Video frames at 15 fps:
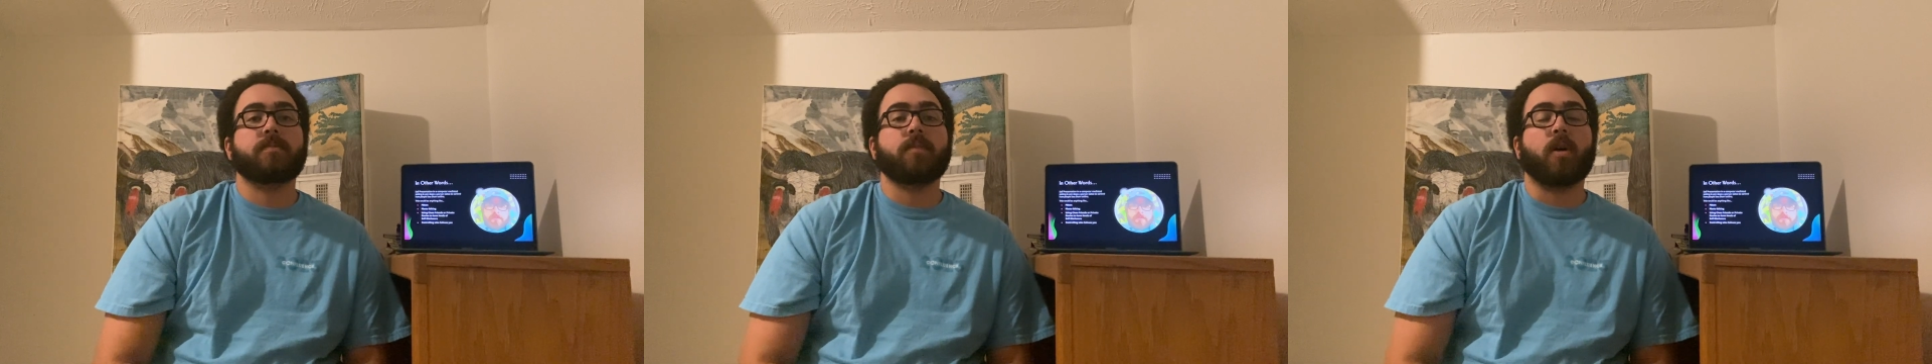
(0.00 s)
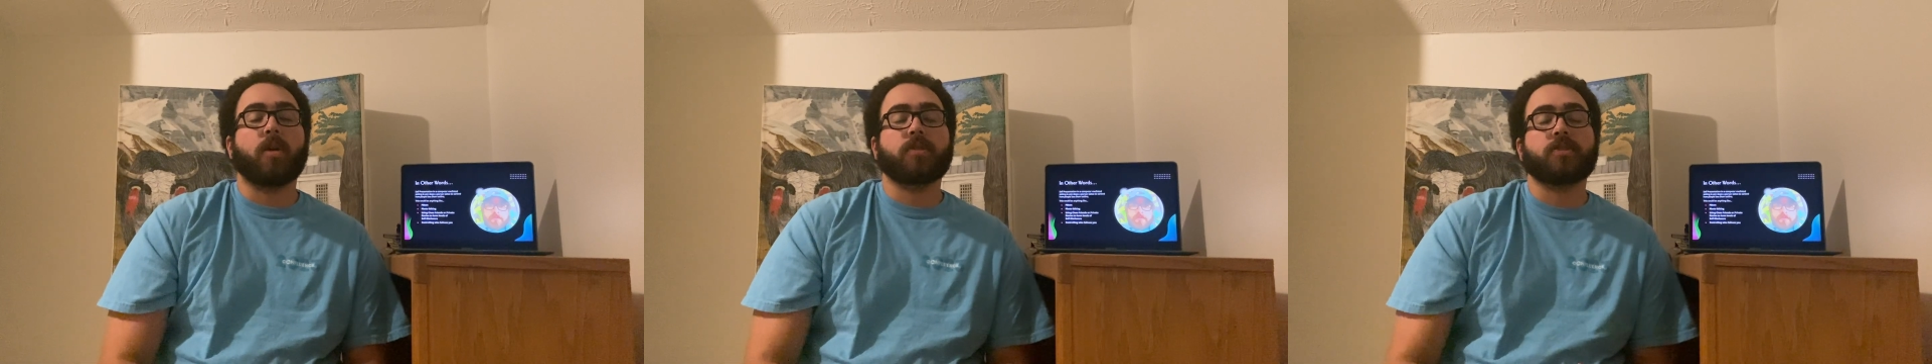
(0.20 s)

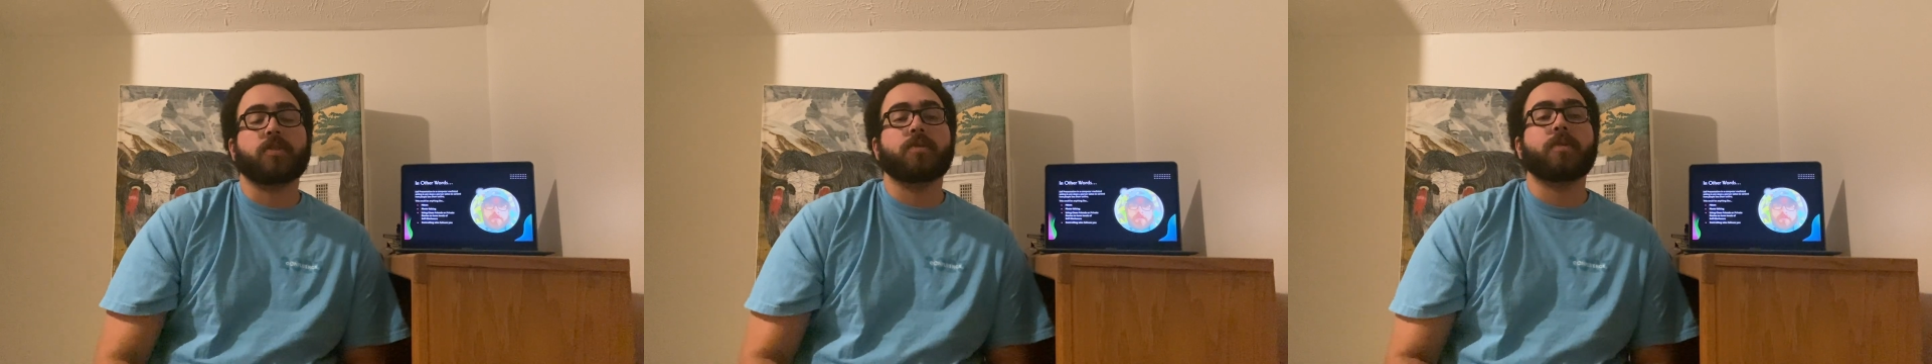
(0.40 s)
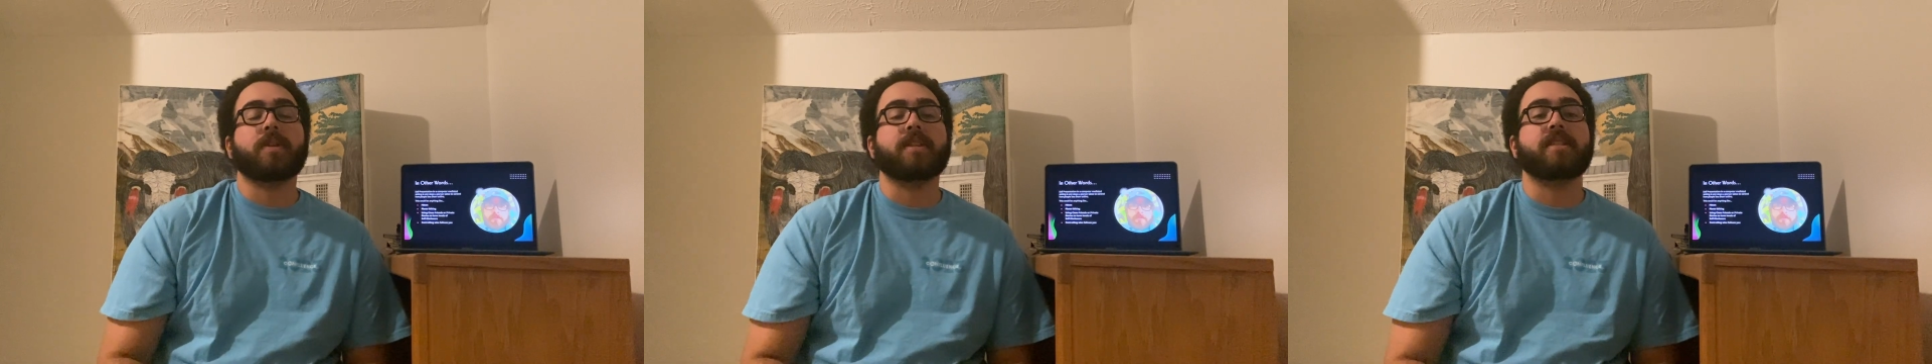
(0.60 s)
alter
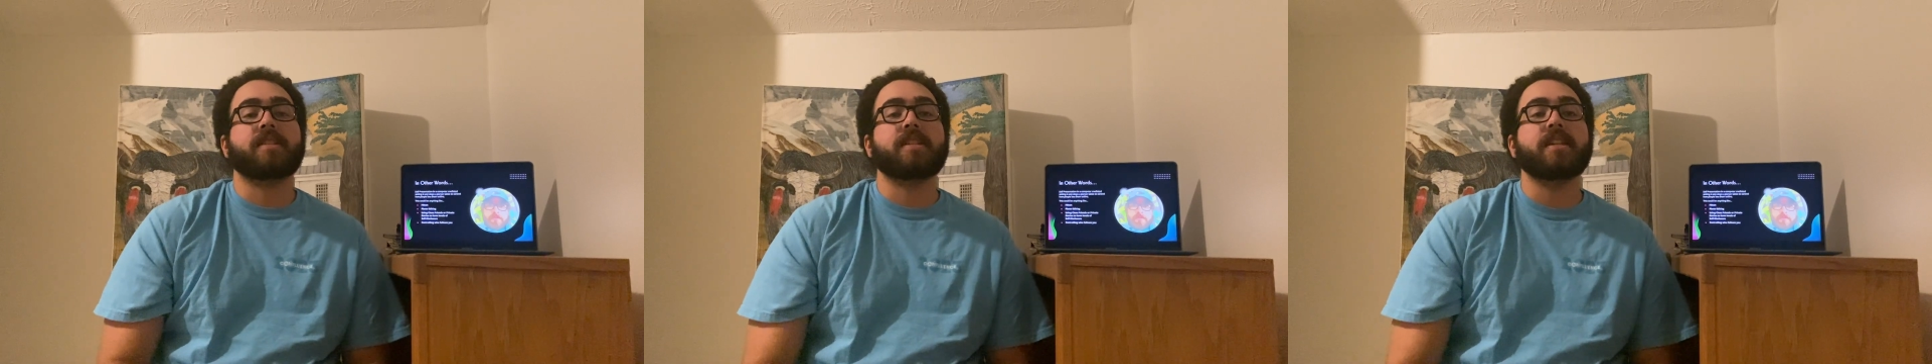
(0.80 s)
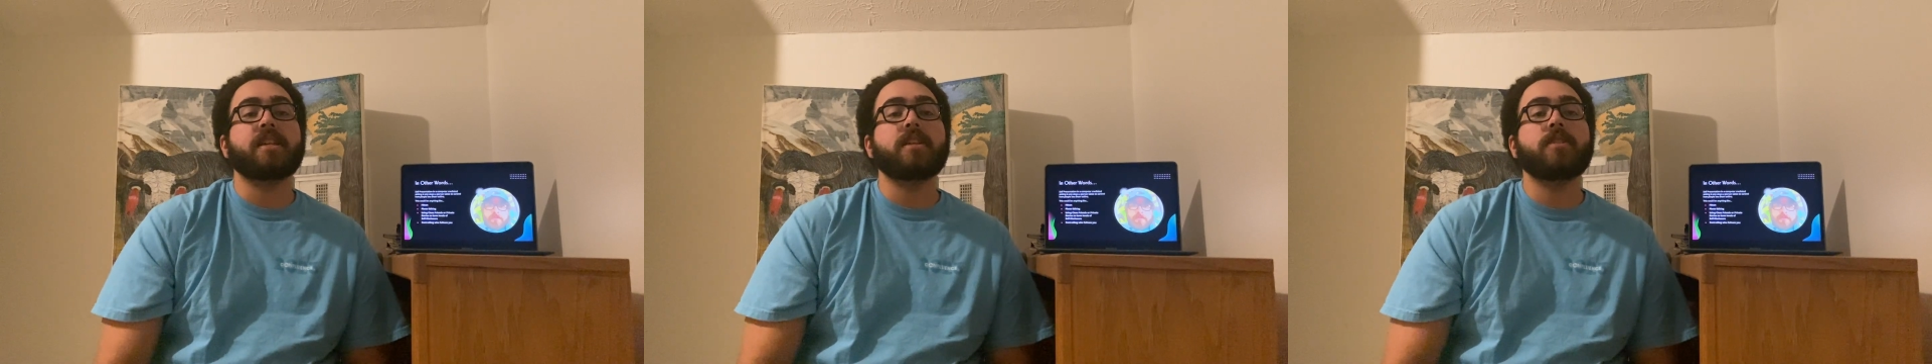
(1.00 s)
who can
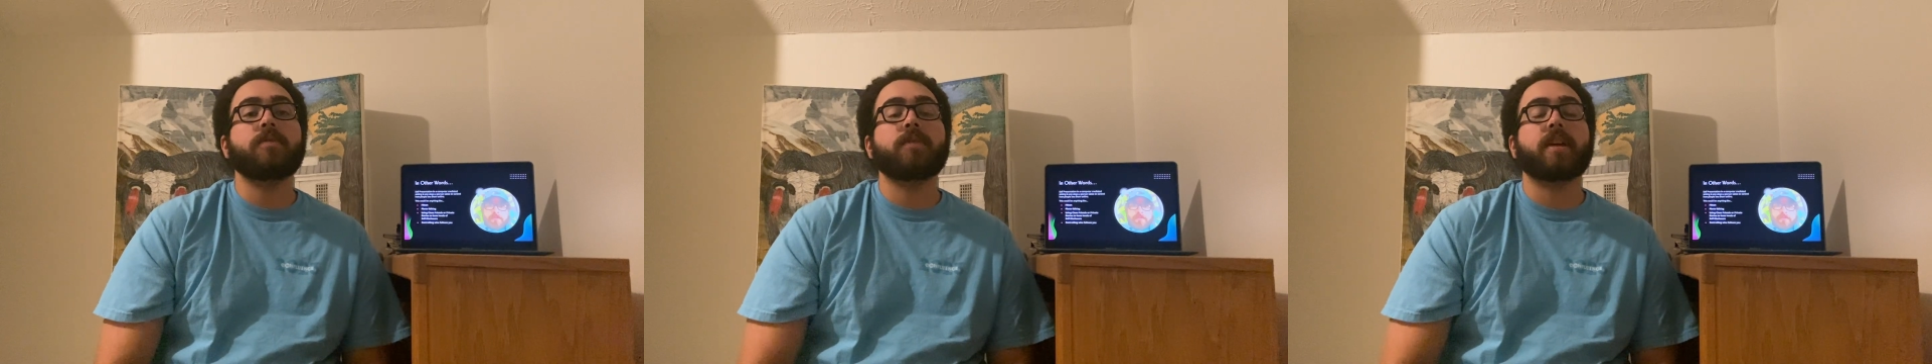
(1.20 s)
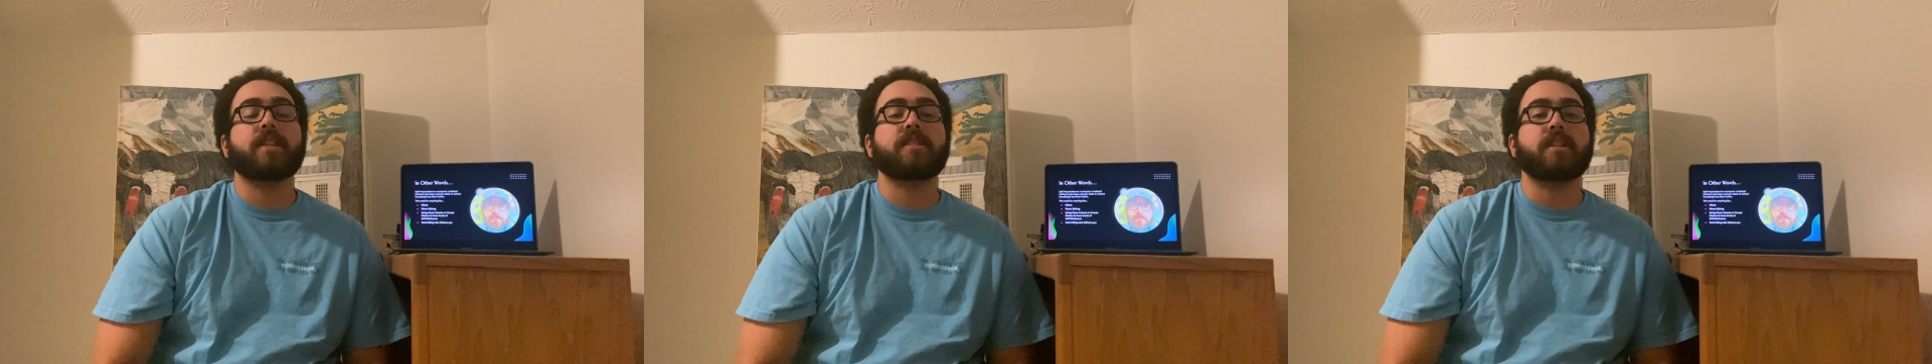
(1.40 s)
see you
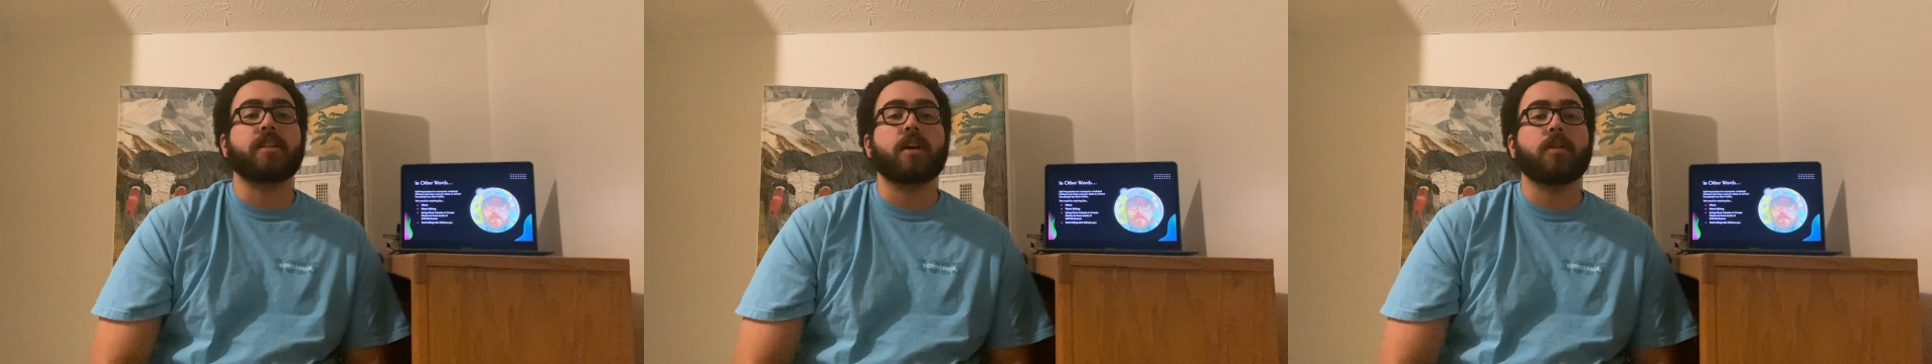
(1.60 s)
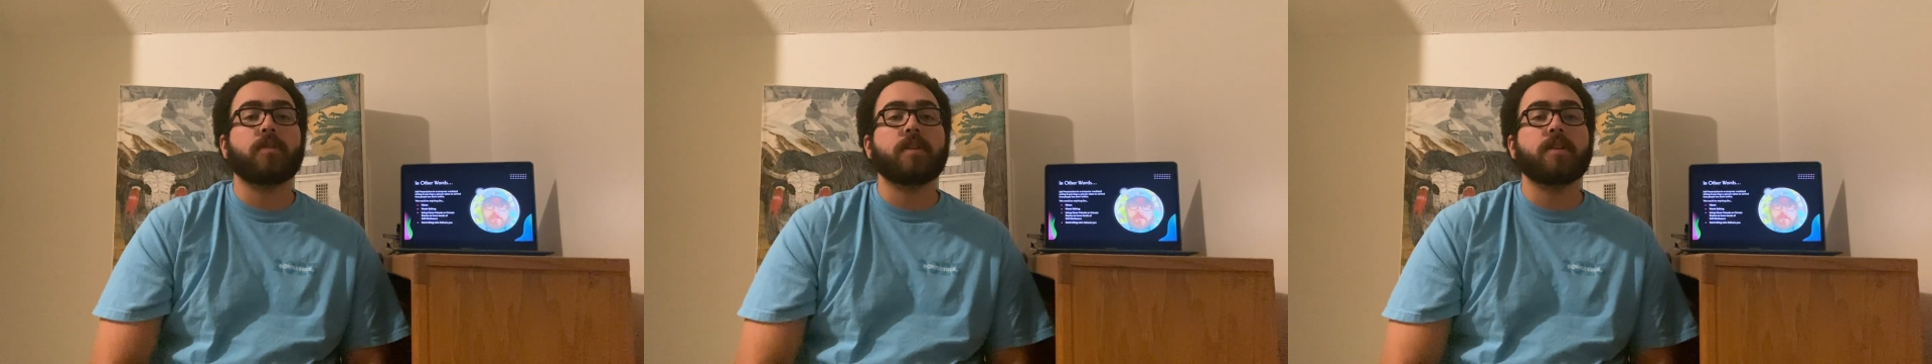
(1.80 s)
and get to
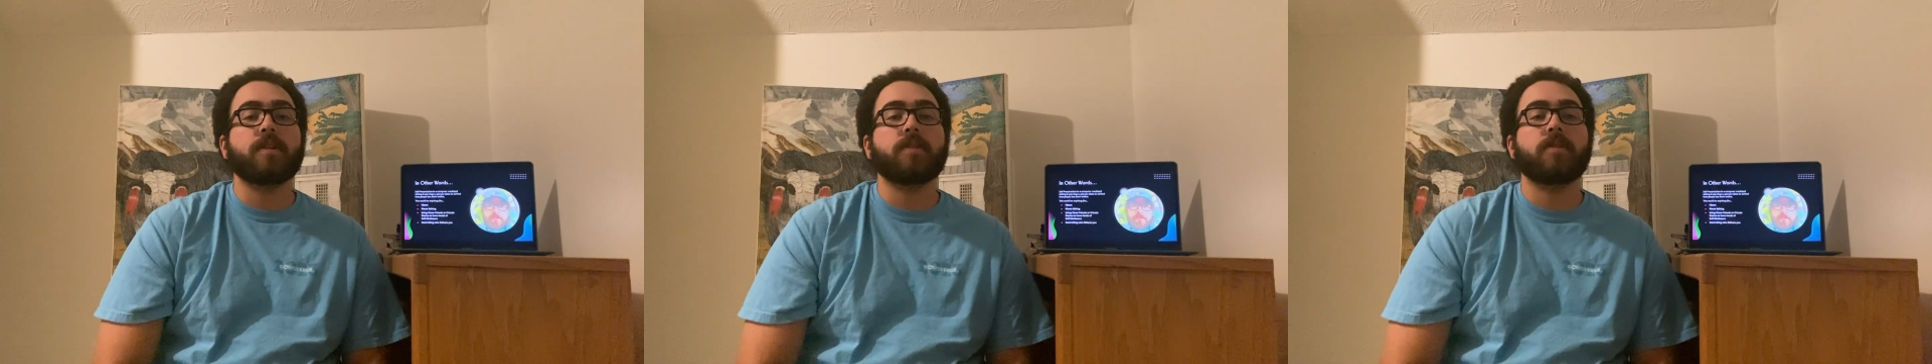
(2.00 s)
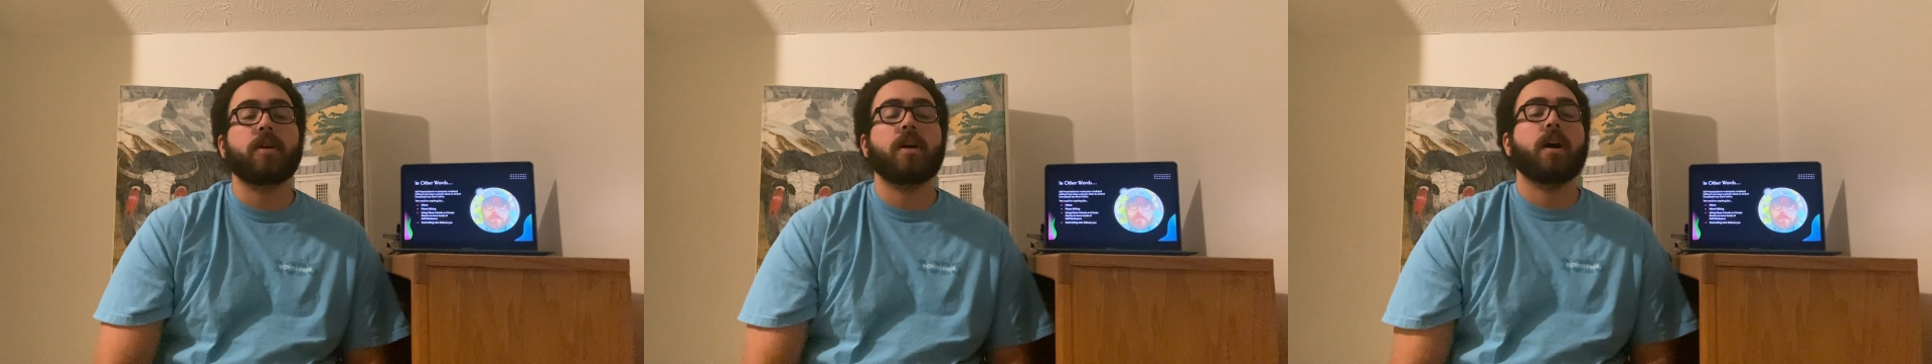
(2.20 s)
know
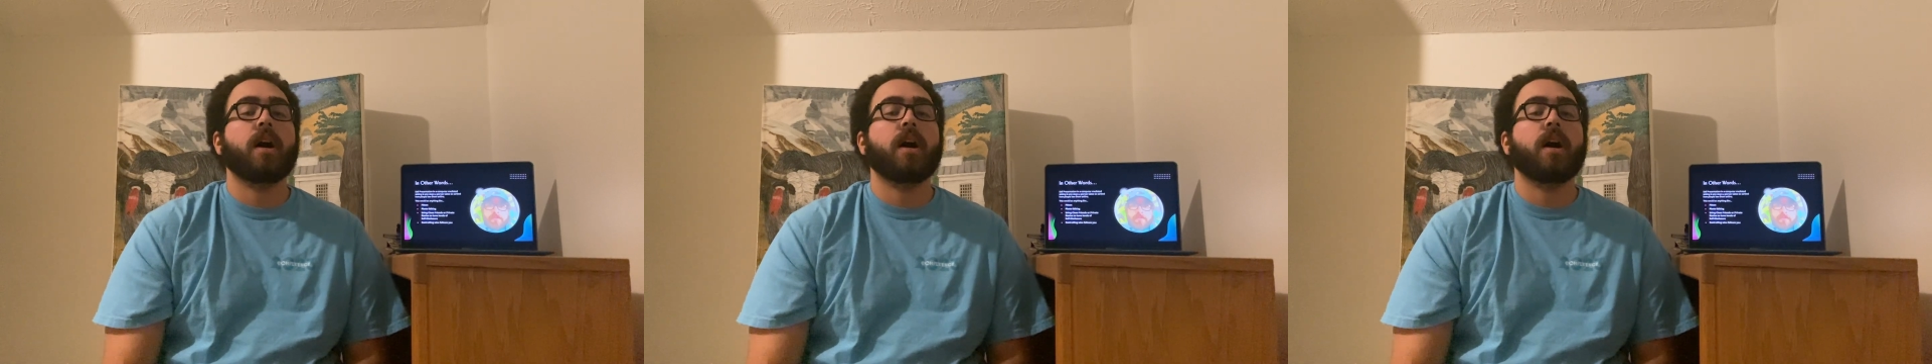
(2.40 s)
you,